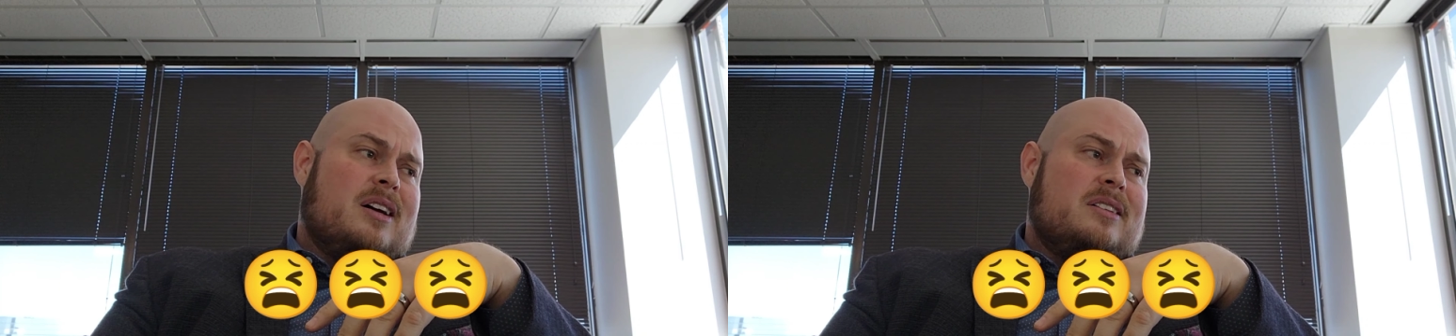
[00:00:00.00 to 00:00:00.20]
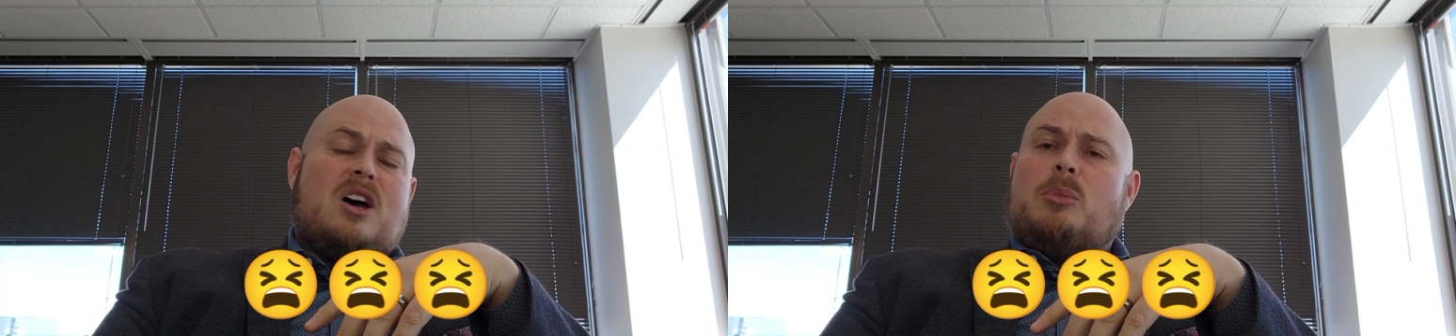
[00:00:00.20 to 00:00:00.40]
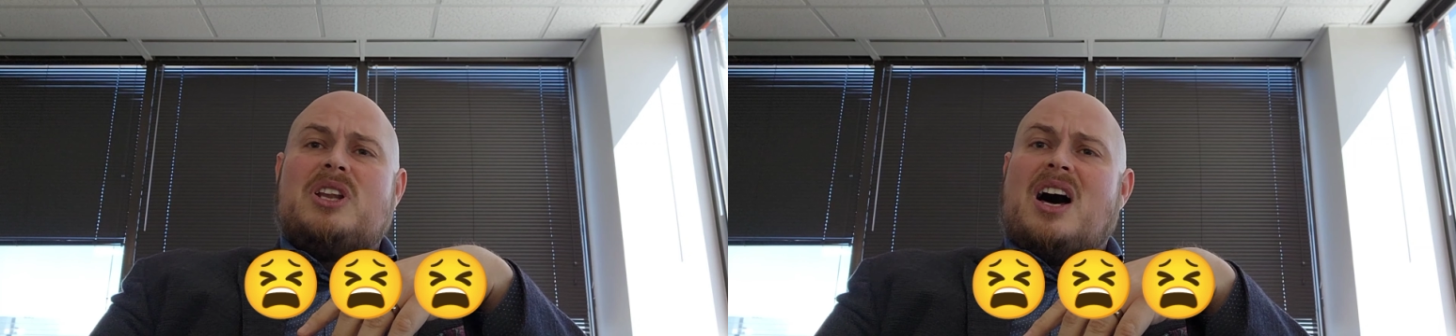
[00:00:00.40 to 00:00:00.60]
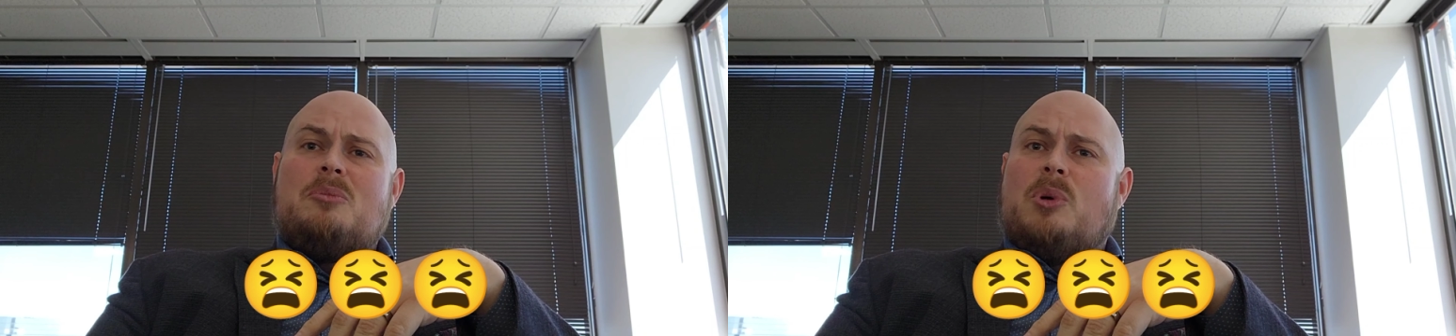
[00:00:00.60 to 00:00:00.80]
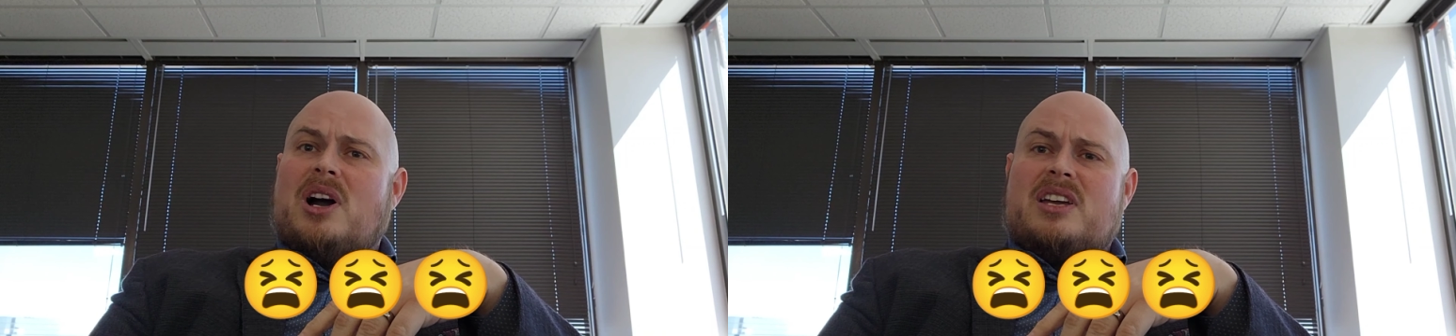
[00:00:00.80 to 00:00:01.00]

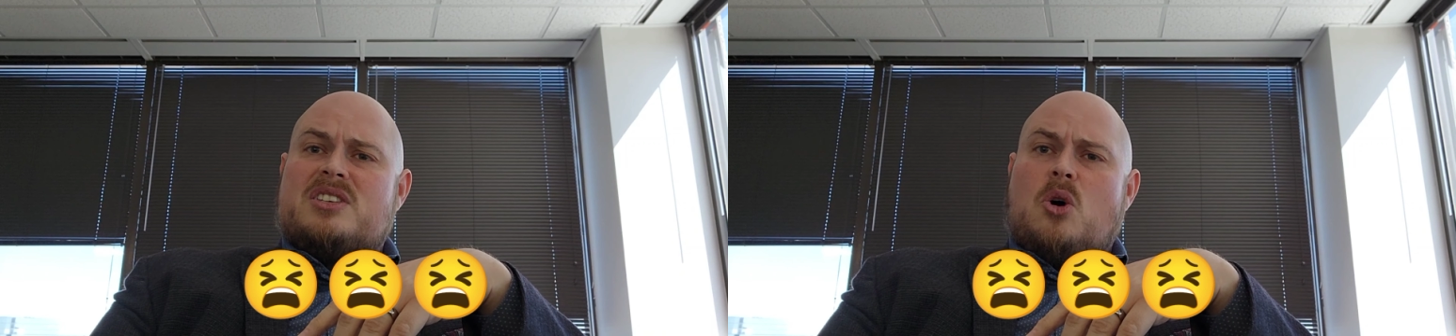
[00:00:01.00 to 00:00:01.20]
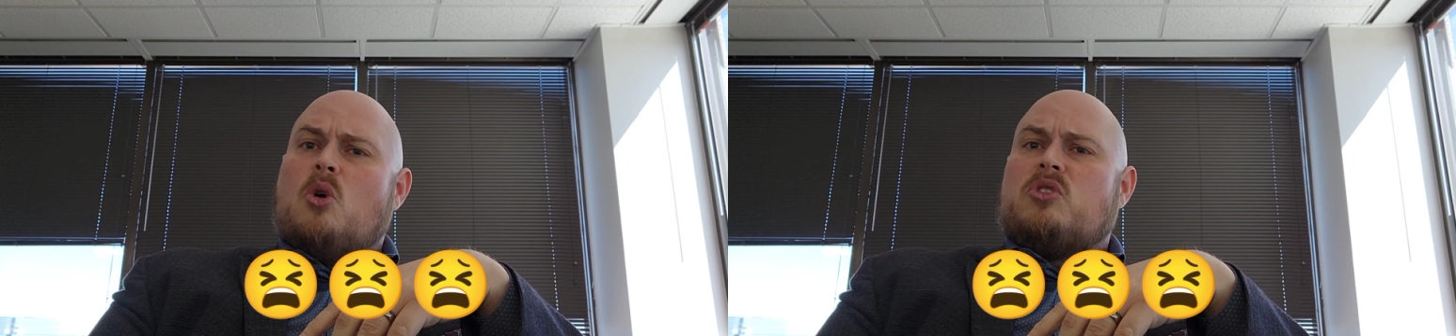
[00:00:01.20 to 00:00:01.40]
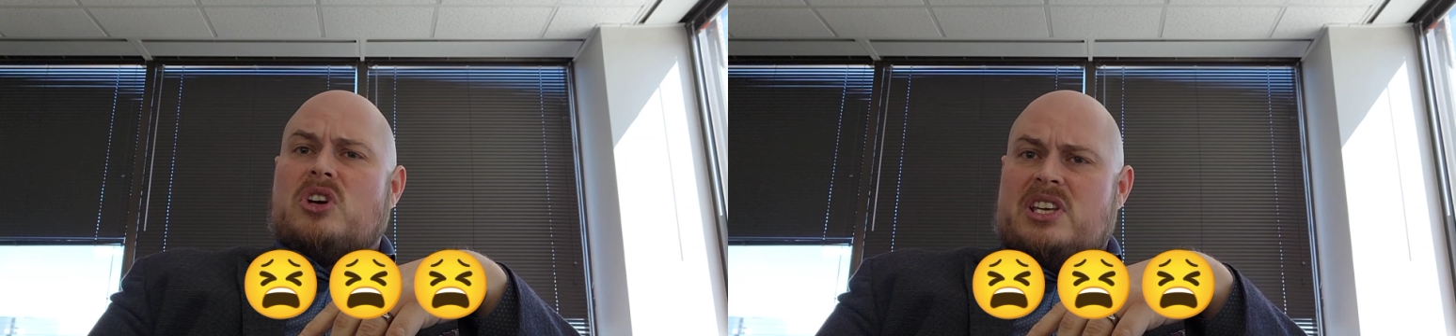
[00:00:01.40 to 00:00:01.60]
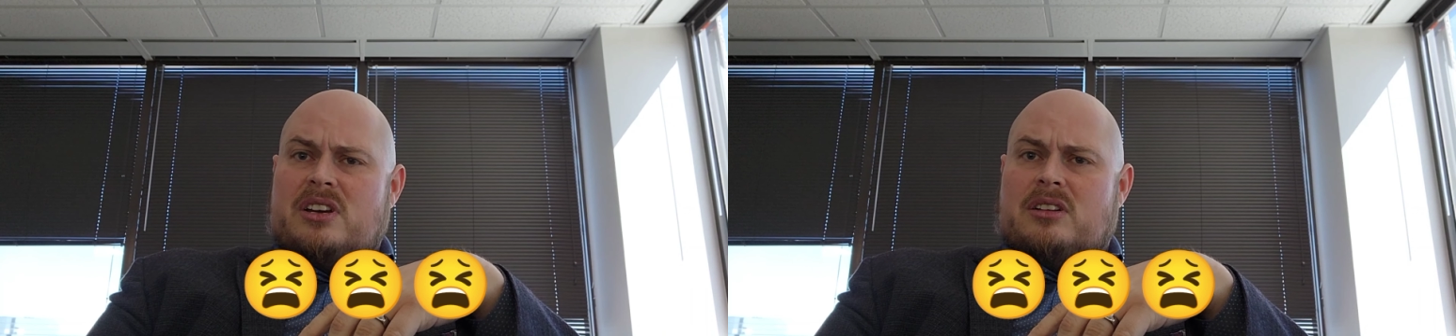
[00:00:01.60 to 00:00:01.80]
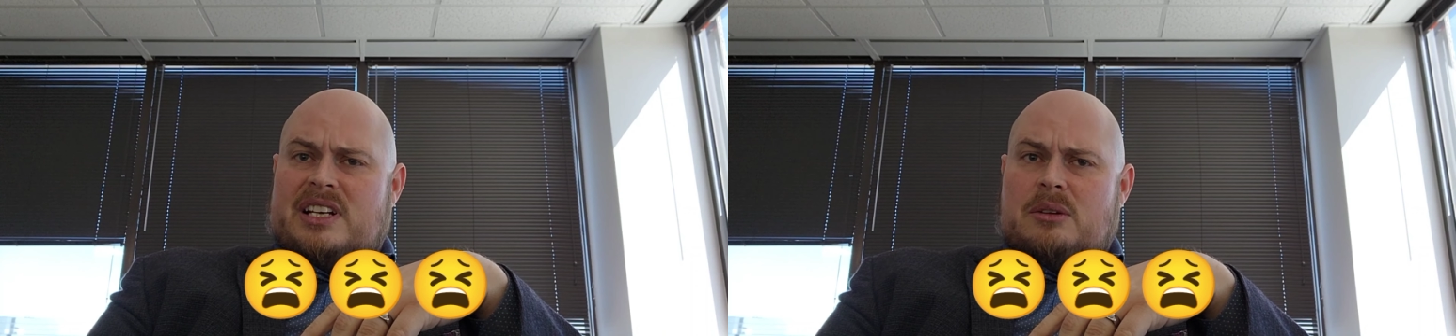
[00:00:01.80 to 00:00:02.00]
double-aught buck is
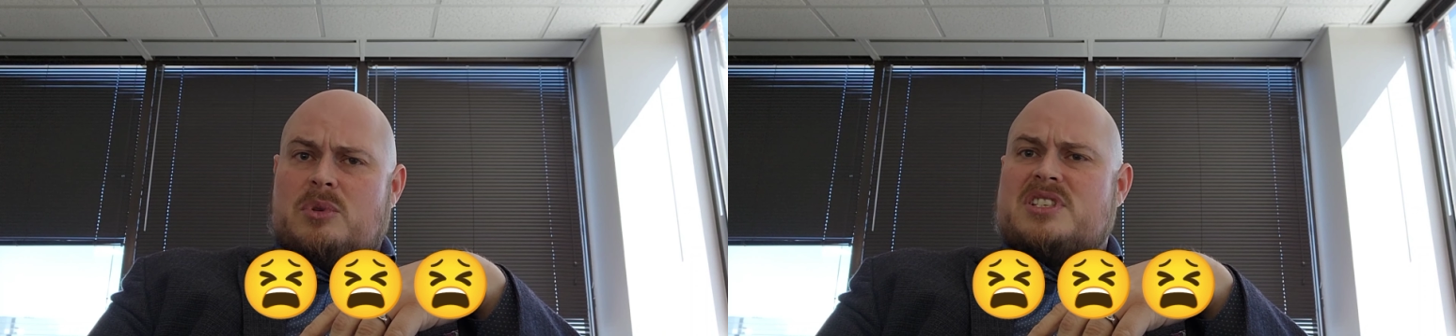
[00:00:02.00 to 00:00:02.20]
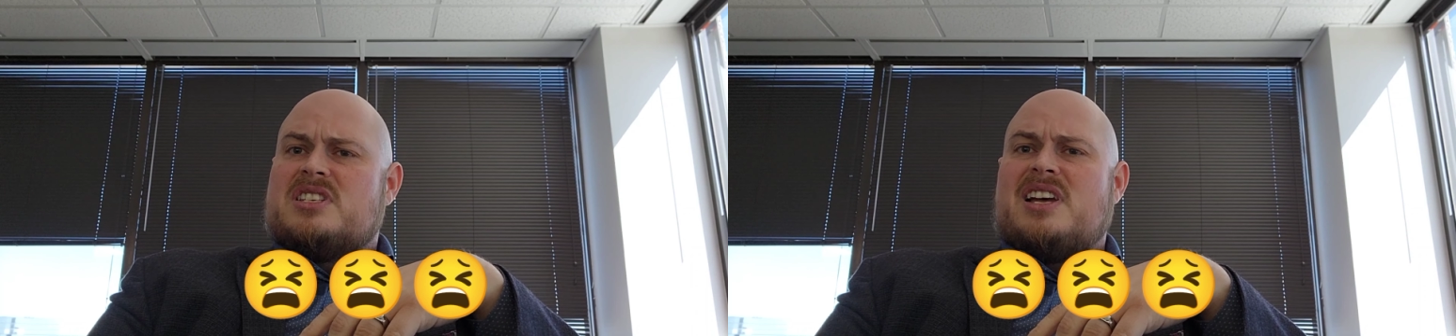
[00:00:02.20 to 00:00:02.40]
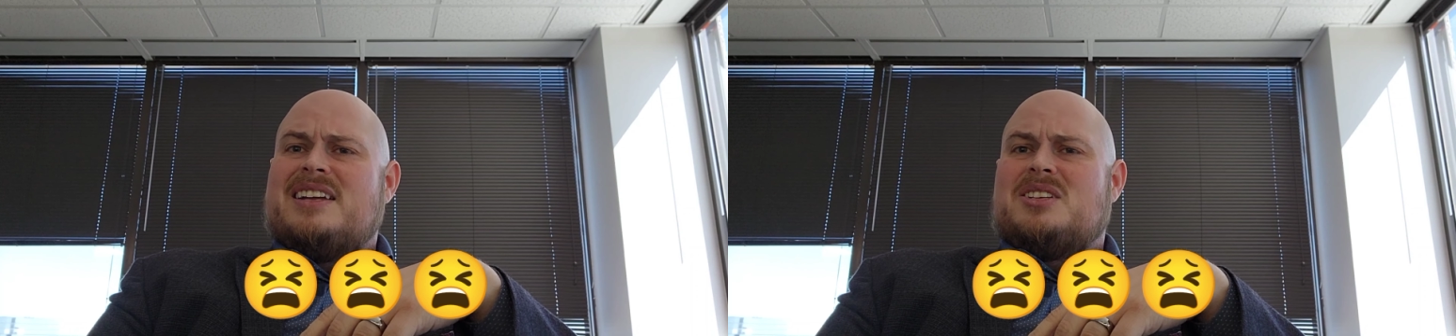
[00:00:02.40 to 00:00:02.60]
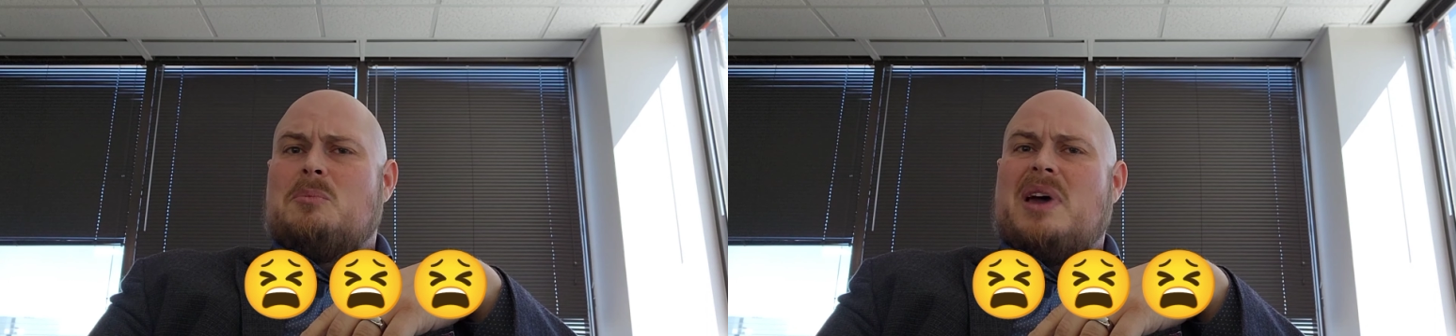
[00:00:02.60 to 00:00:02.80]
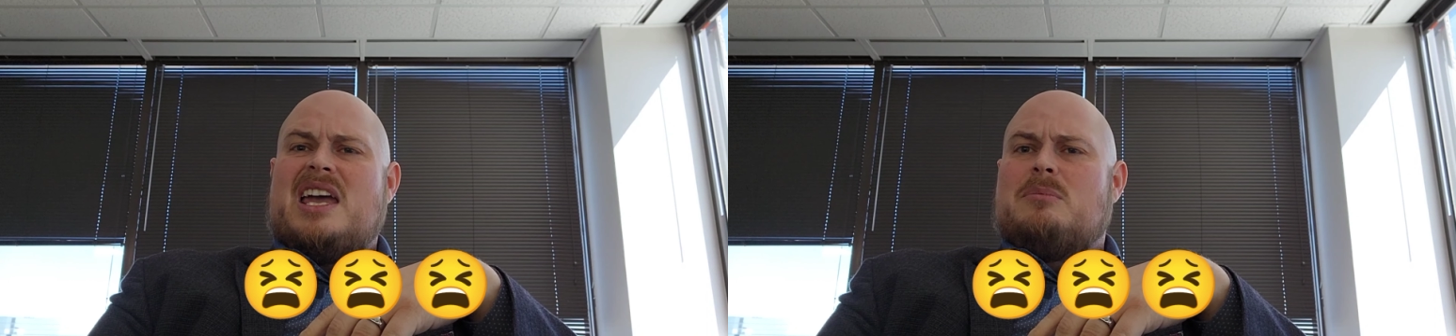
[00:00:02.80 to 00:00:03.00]
overkill, and it was designed to
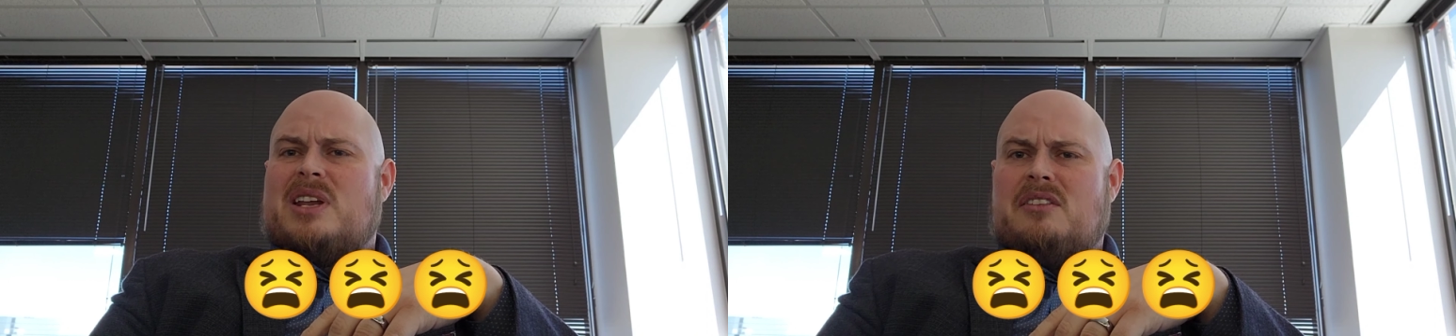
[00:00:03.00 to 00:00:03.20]
maim,